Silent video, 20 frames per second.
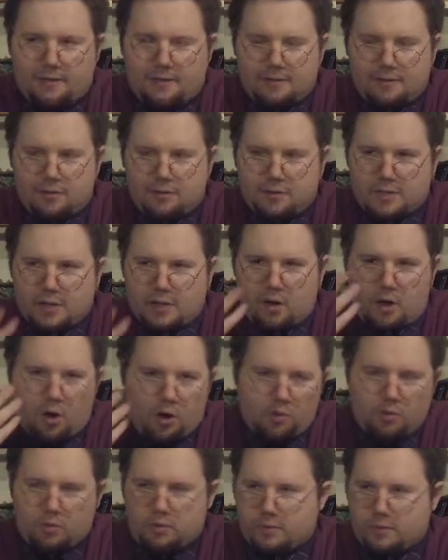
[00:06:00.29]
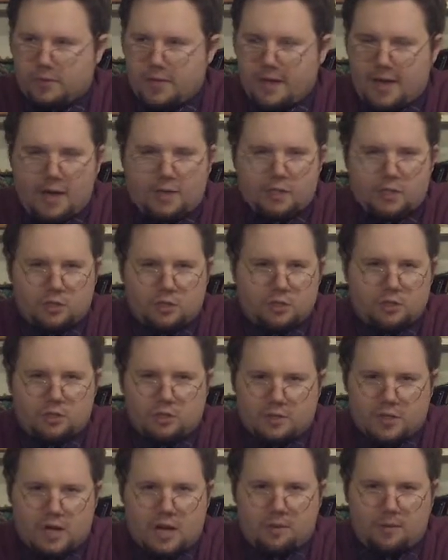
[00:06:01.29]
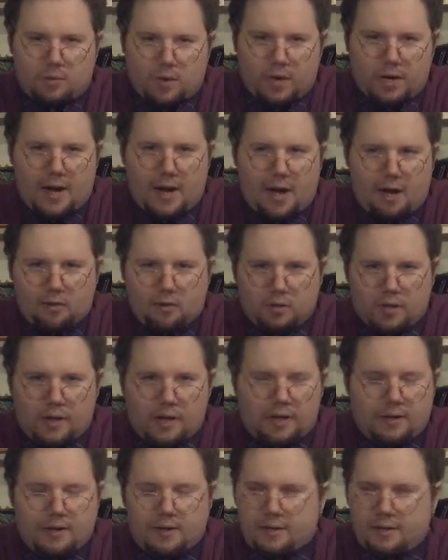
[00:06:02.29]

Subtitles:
they'll say, oh, they actually took the time to write an outline,